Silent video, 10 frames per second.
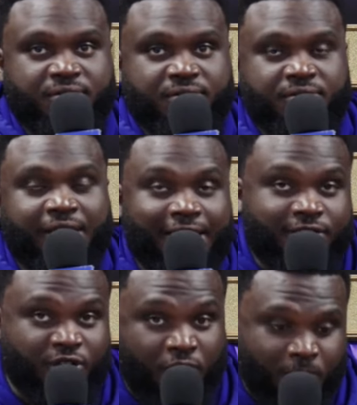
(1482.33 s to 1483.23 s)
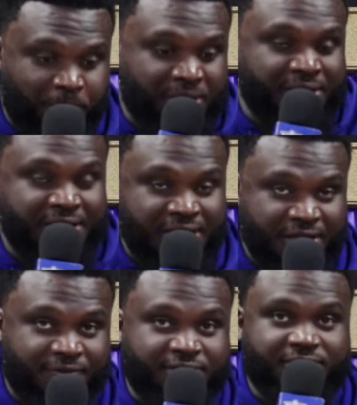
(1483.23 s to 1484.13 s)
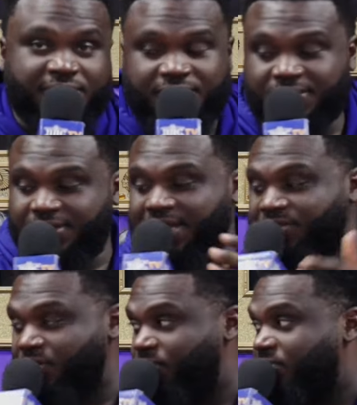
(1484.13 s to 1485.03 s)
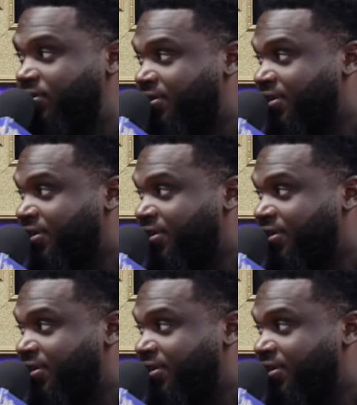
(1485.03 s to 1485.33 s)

They don't believe. A sister that don't wanna